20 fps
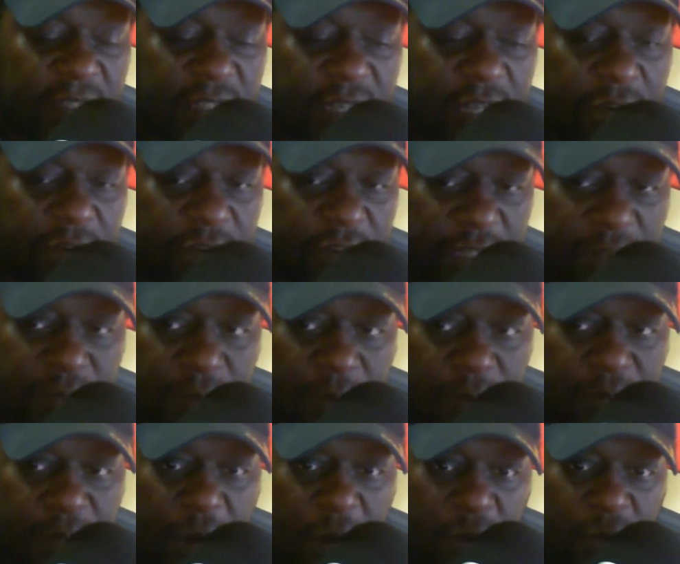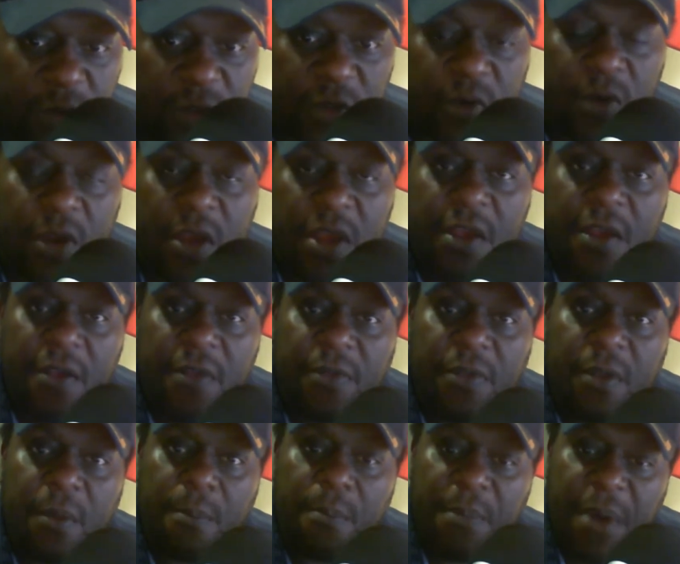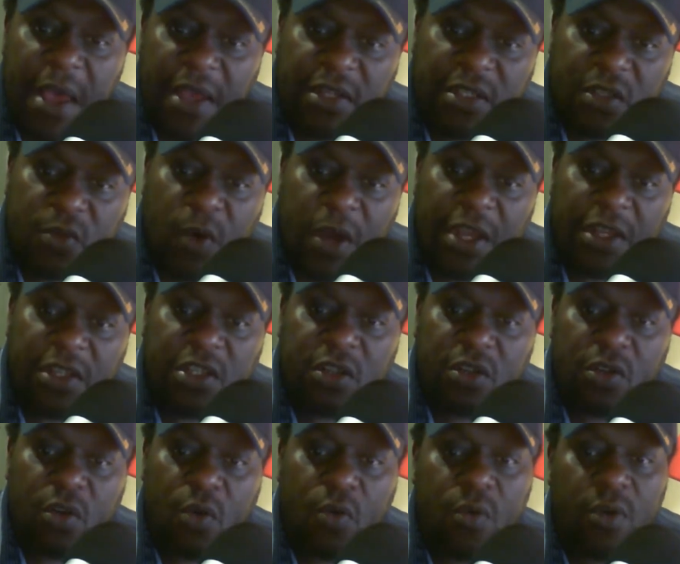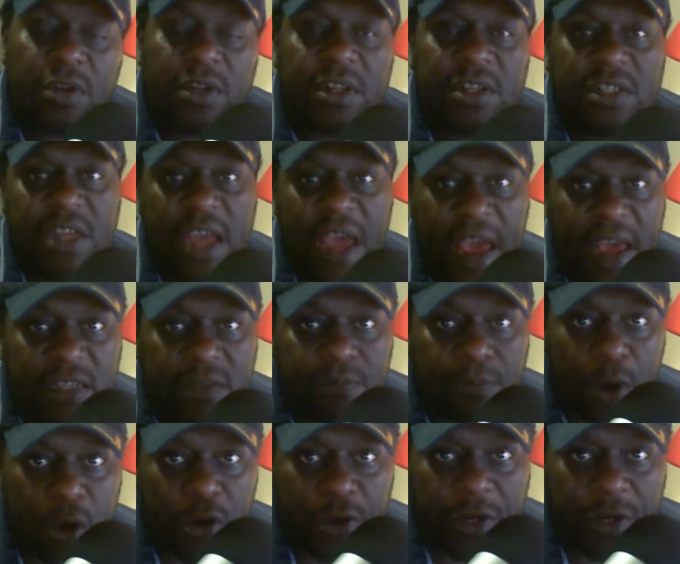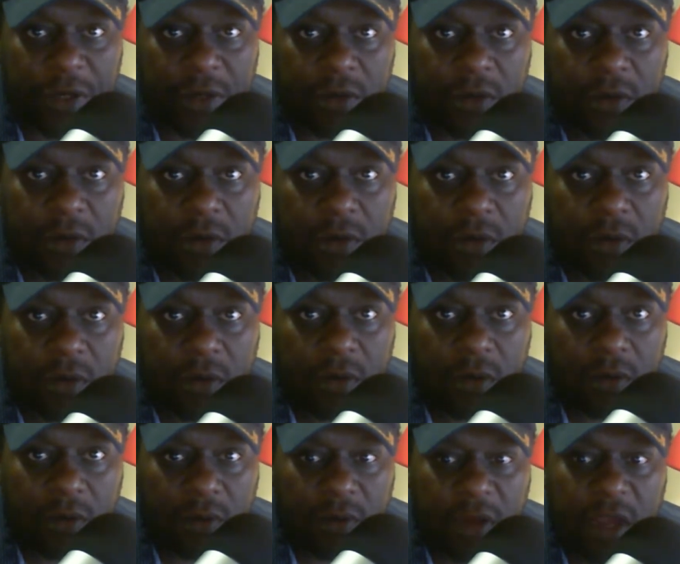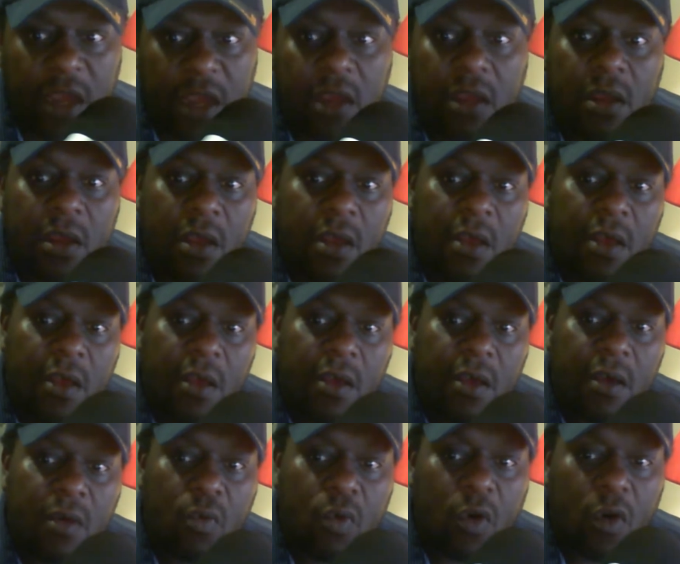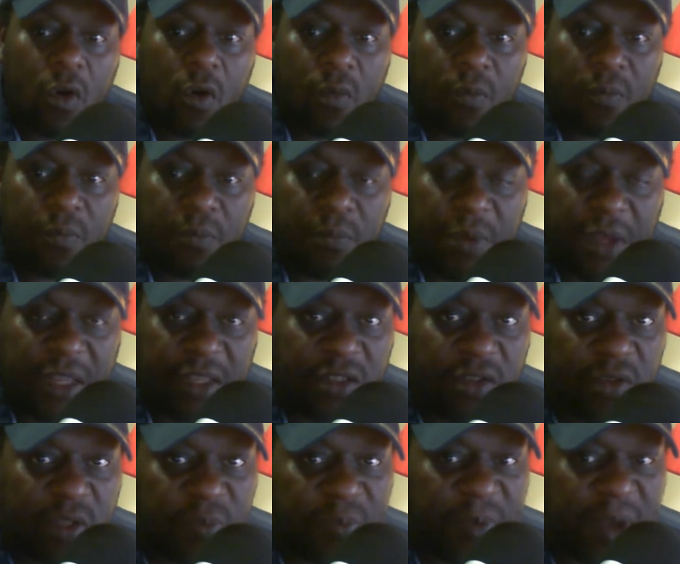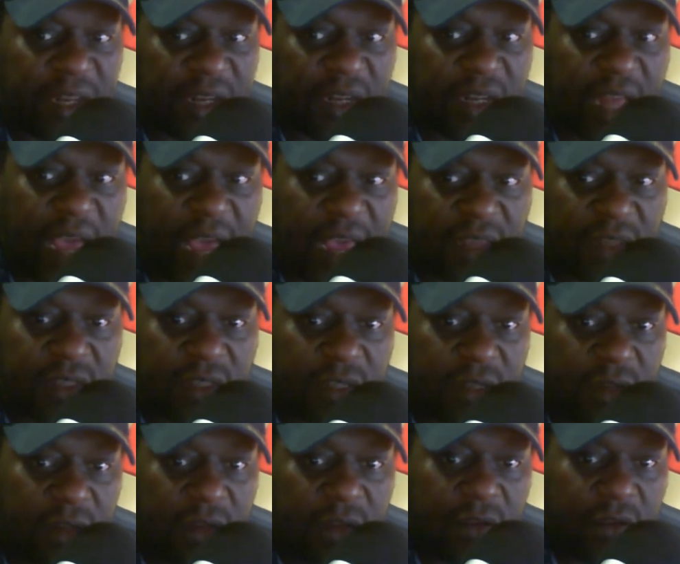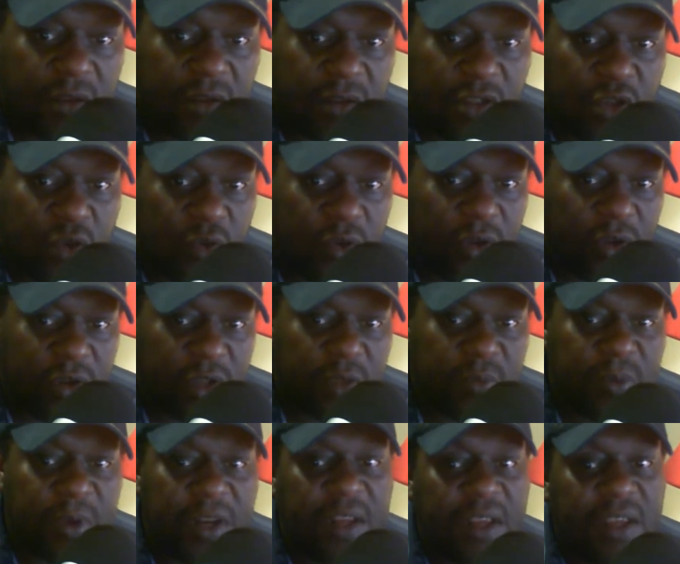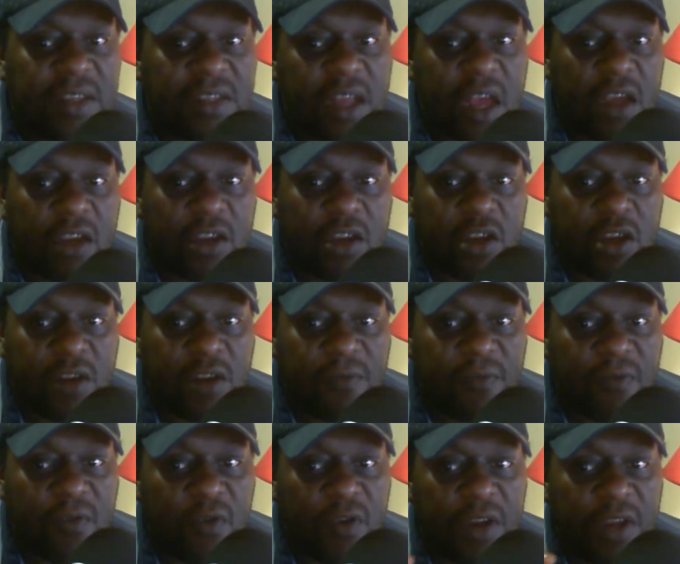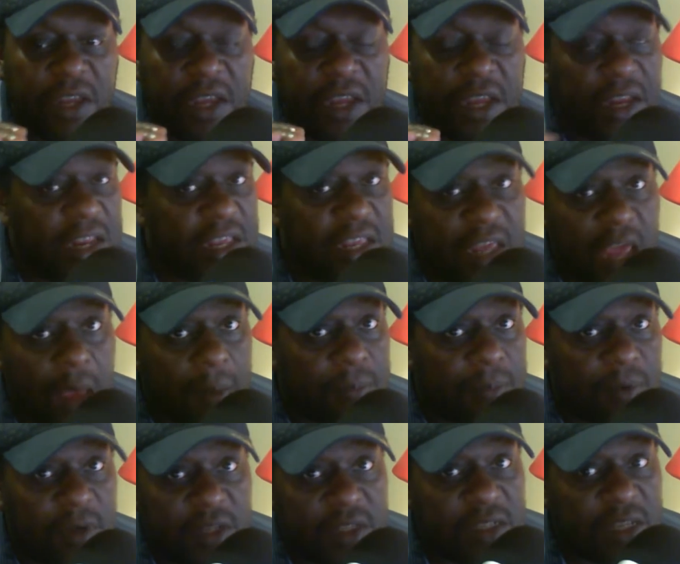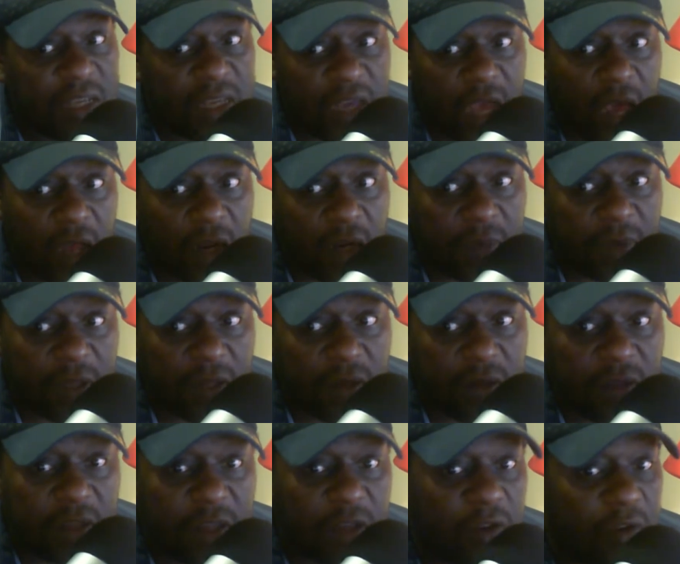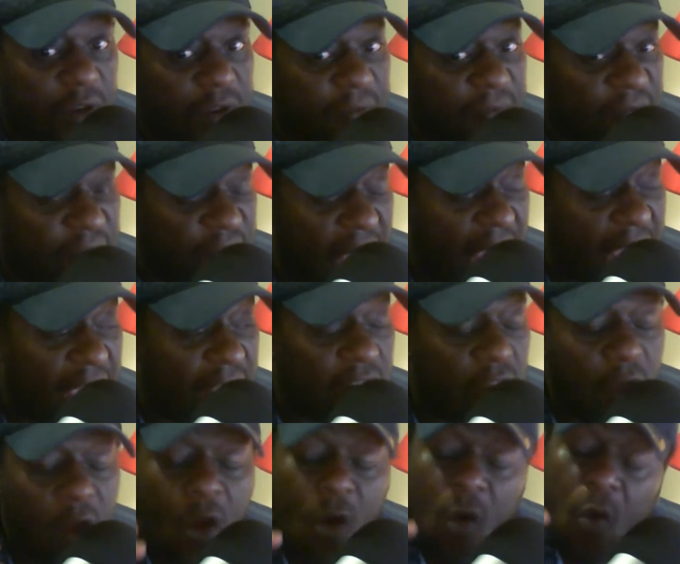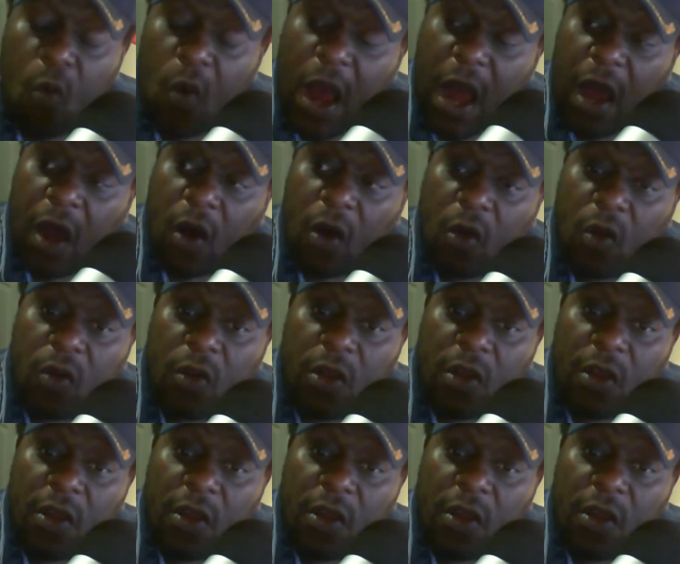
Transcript: under this proposal, the best way to lower the tax burden, okay, will be to spend less. Too little spending is not good for any capitalist economy. In fact, while